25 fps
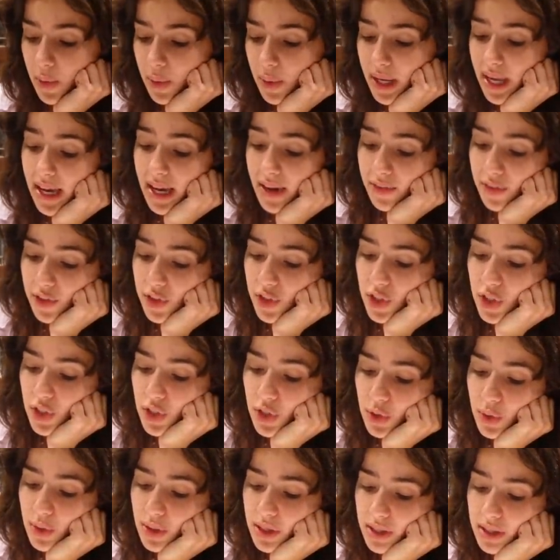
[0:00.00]
We have
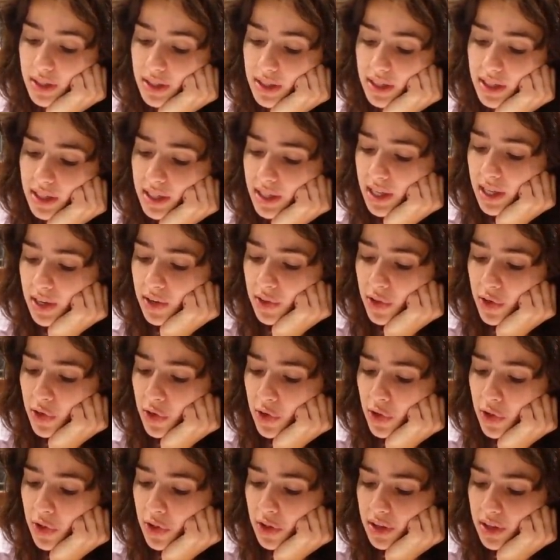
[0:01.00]
to get a
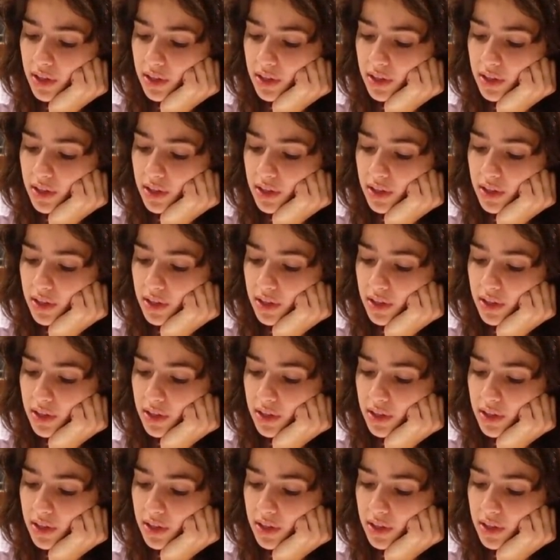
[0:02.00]
little,